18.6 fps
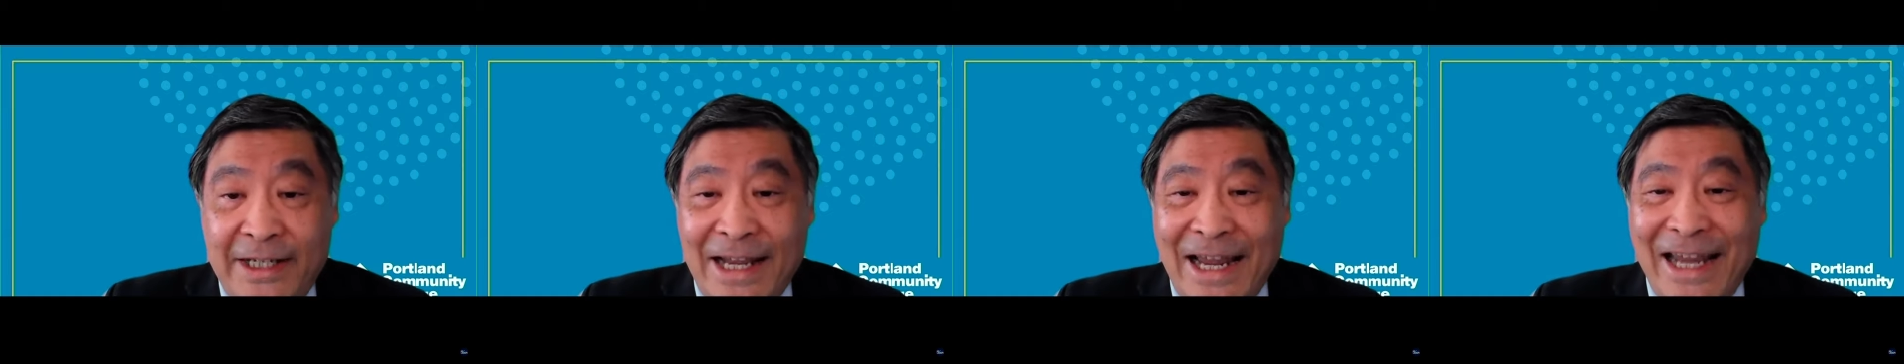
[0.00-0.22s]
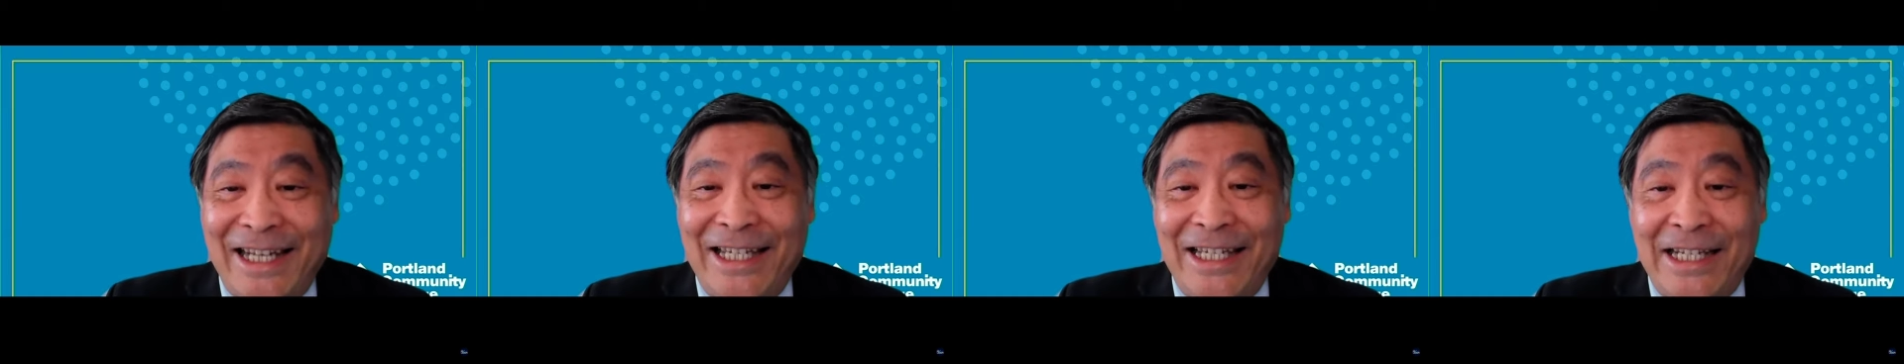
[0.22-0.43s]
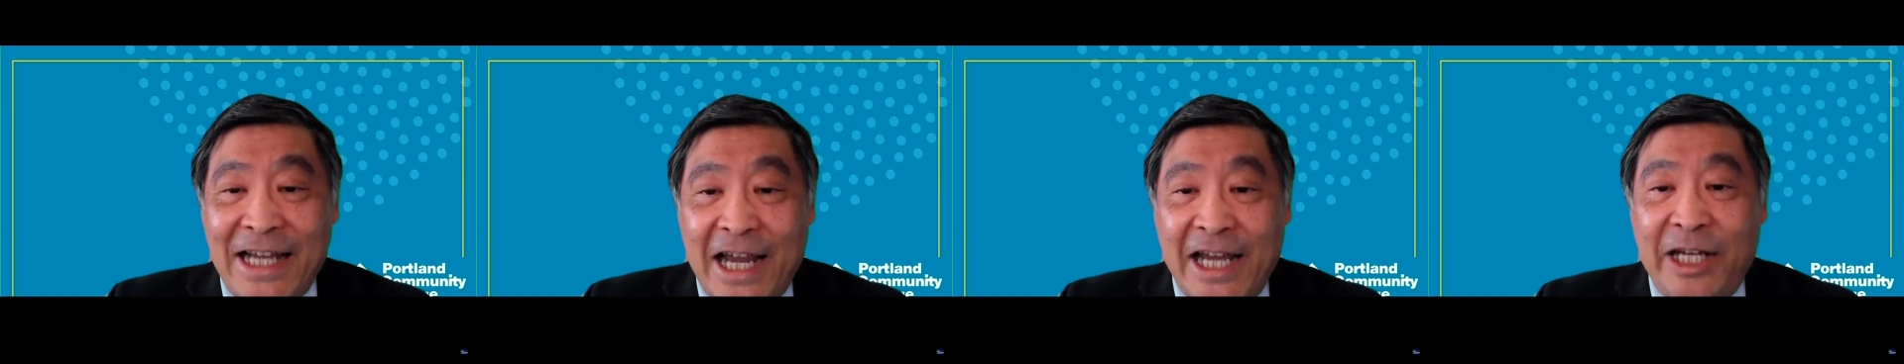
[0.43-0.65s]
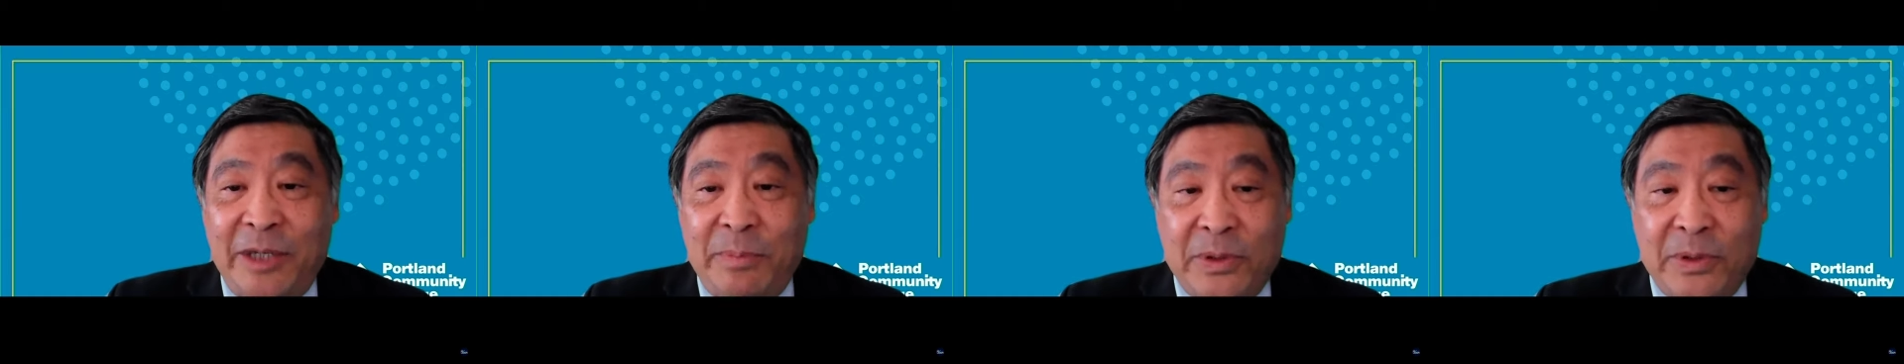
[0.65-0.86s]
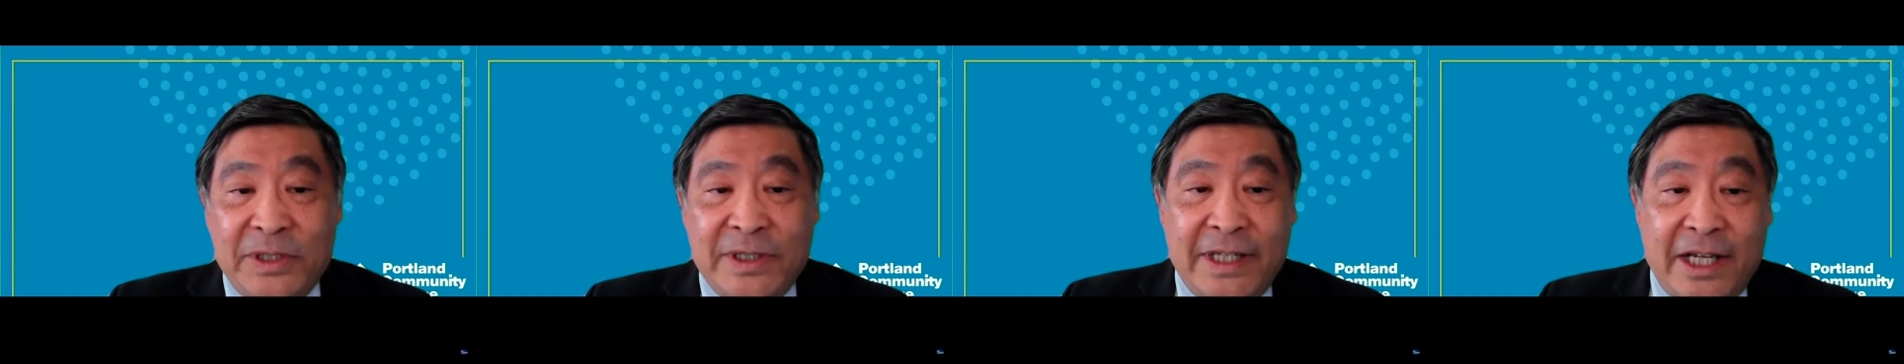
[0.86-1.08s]

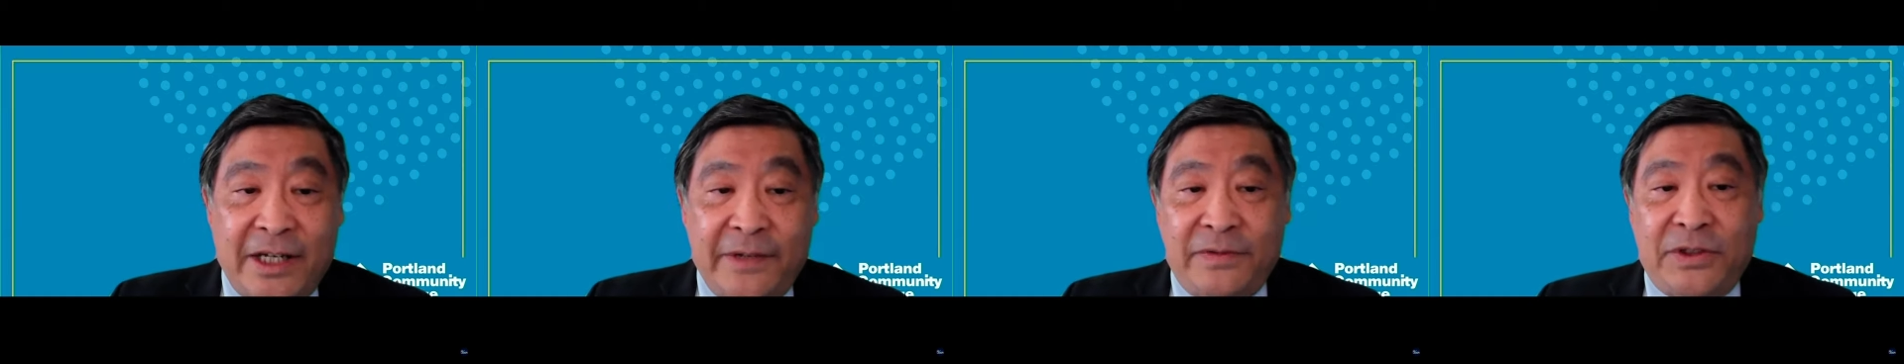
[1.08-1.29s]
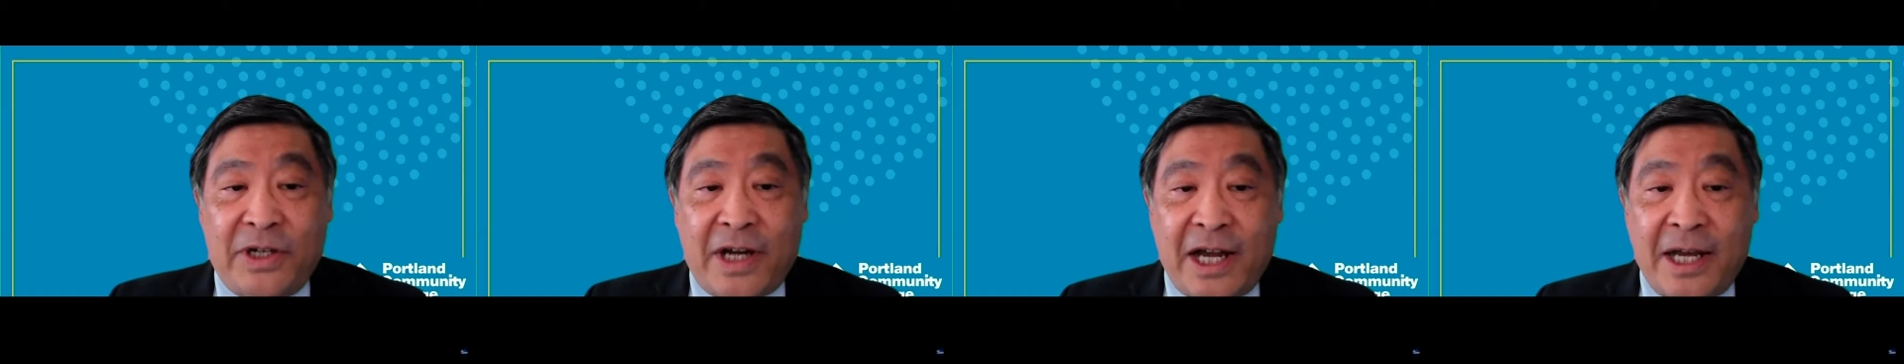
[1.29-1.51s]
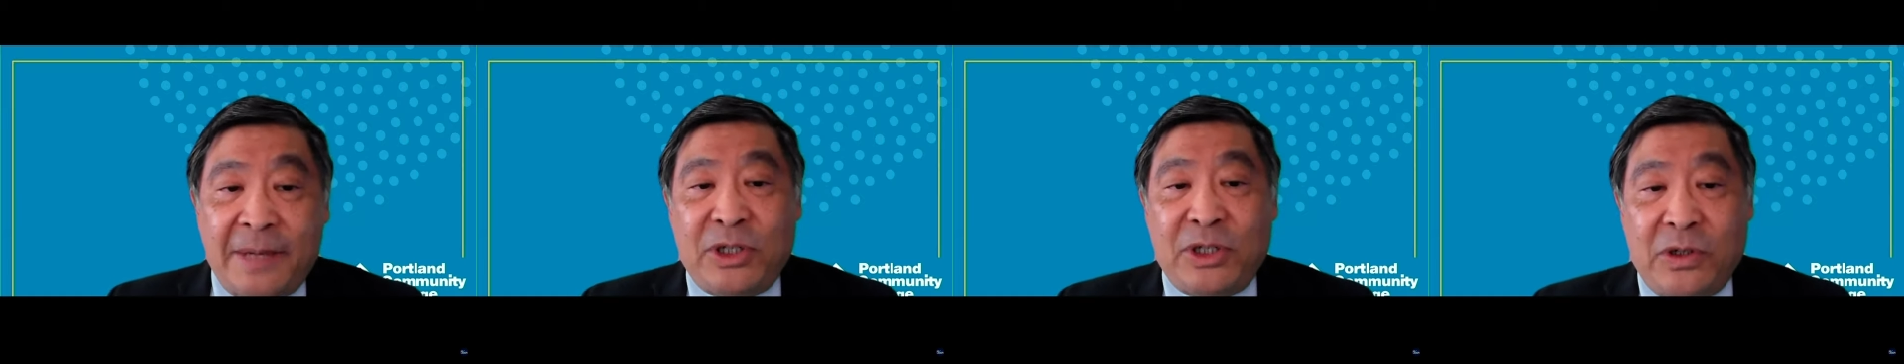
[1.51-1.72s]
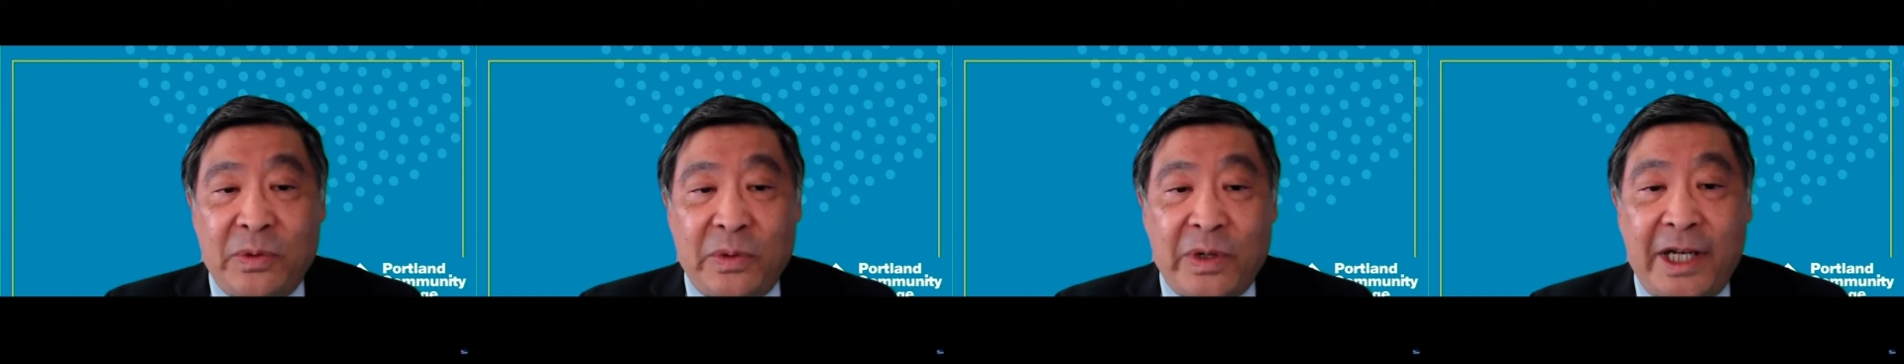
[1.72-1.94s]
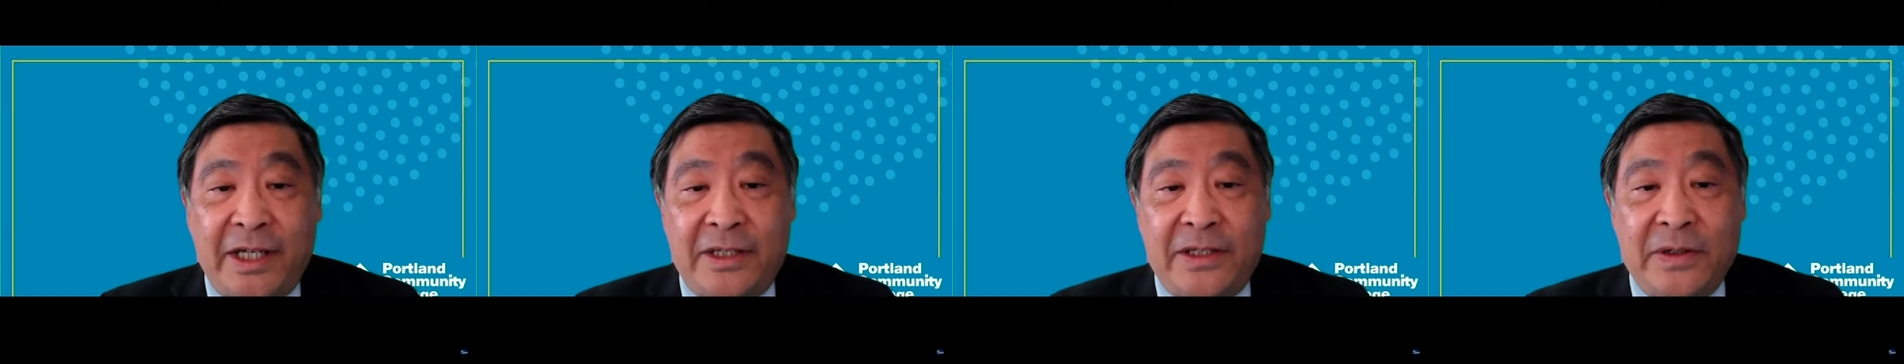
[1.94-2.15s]
99% of jobs
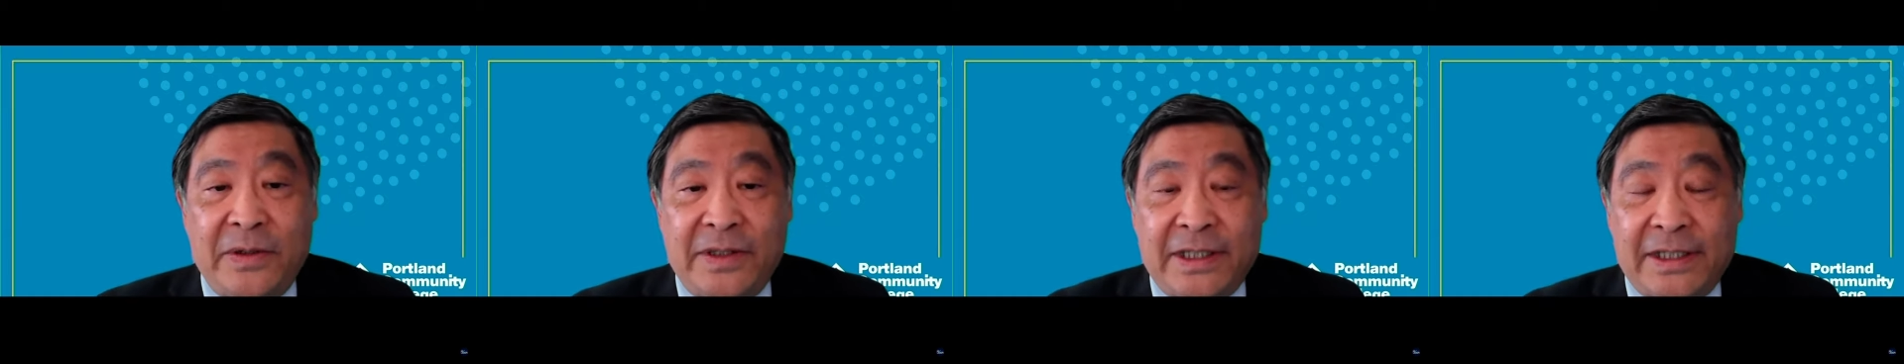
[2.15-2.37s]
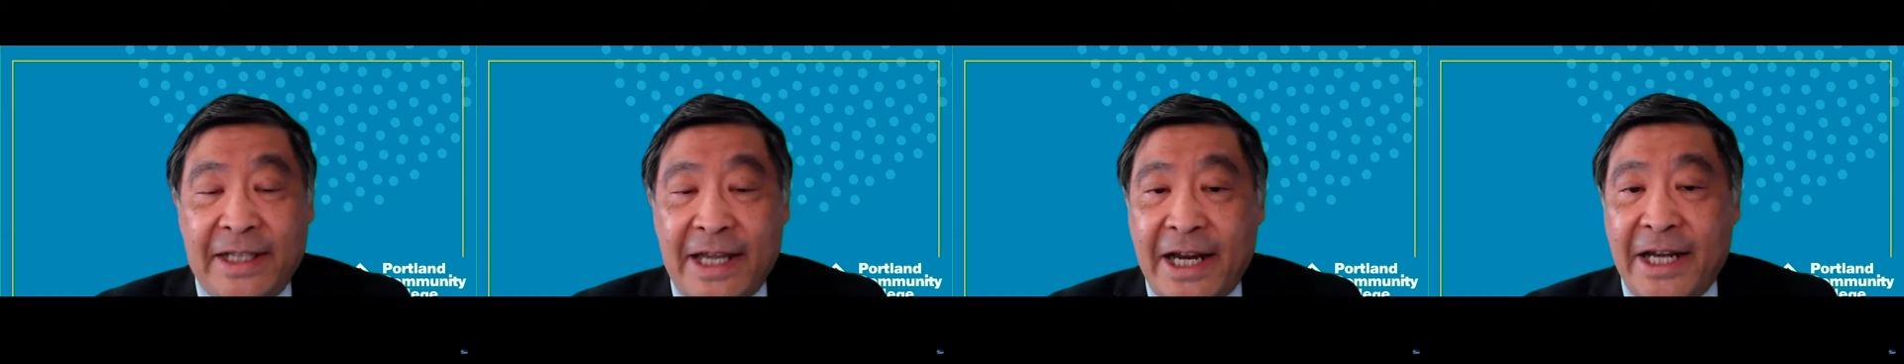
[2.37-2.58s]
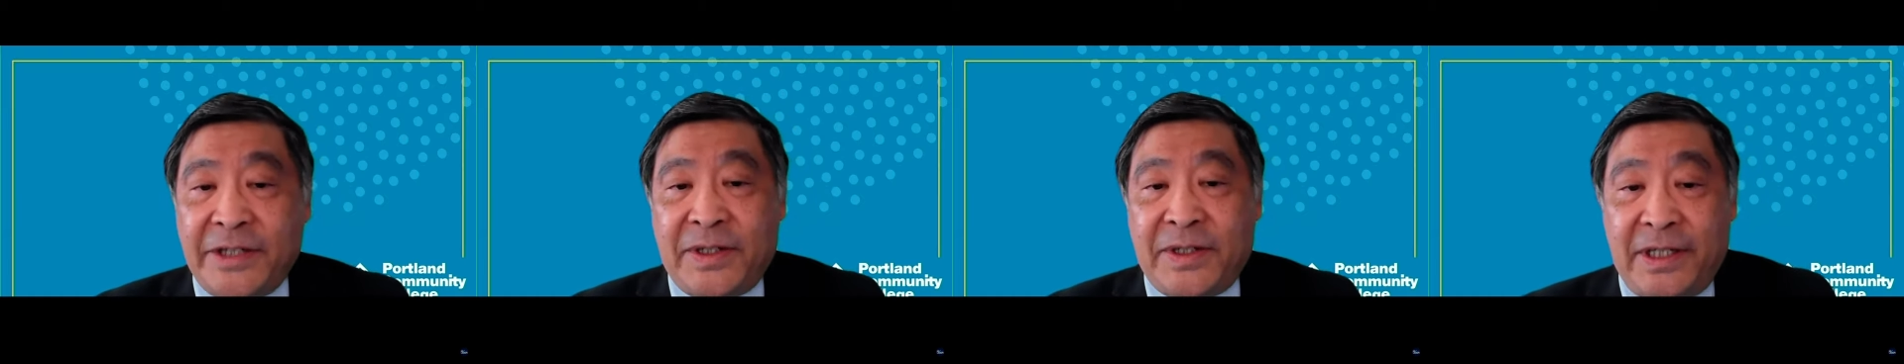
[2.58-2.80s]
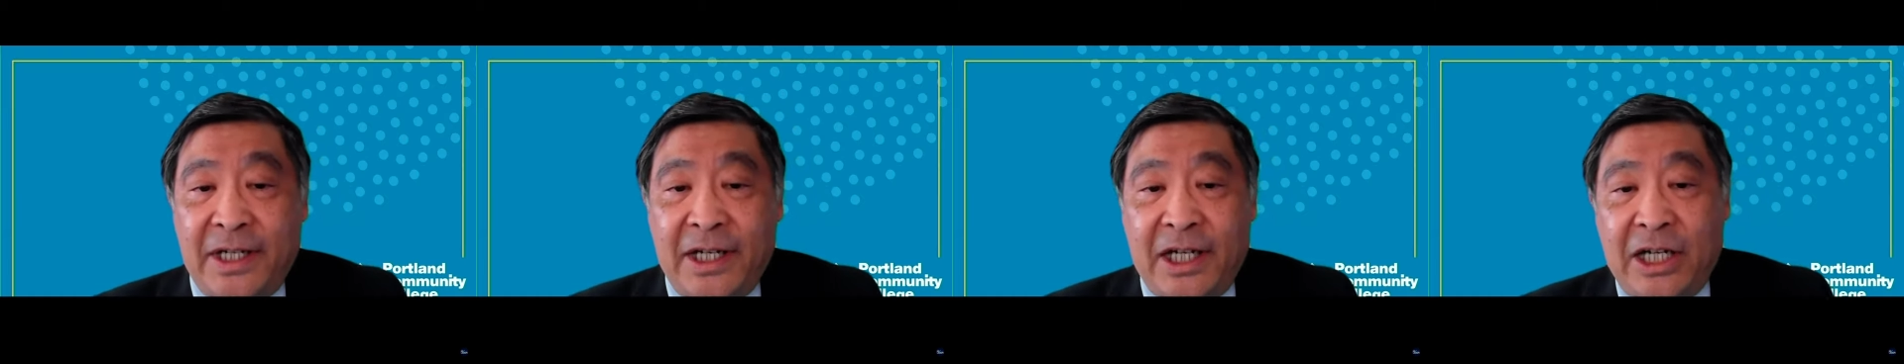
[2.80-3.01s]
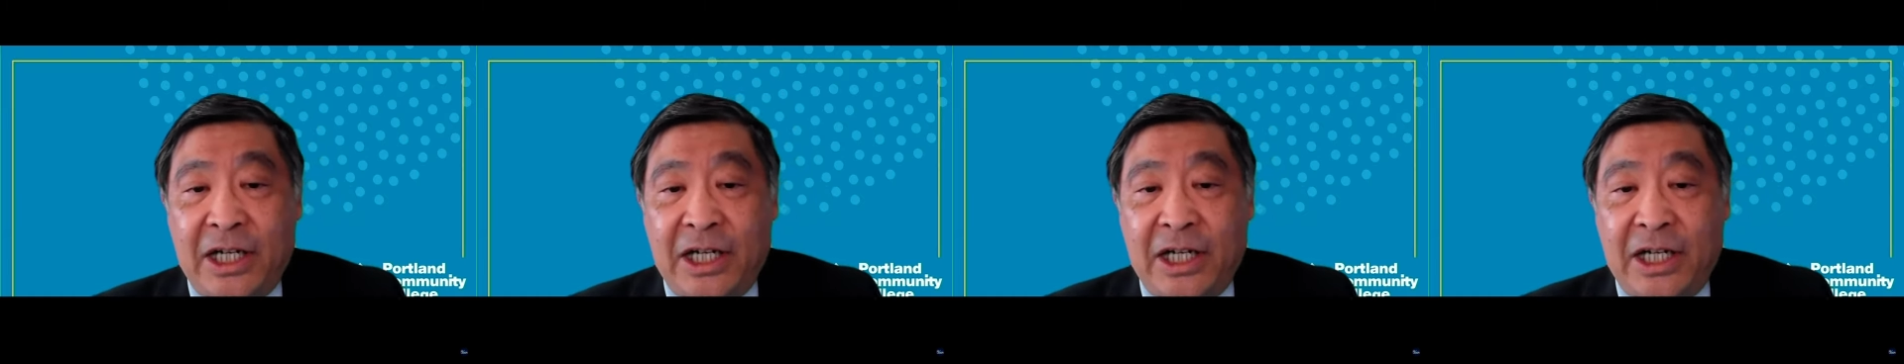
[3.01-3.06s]
created during the last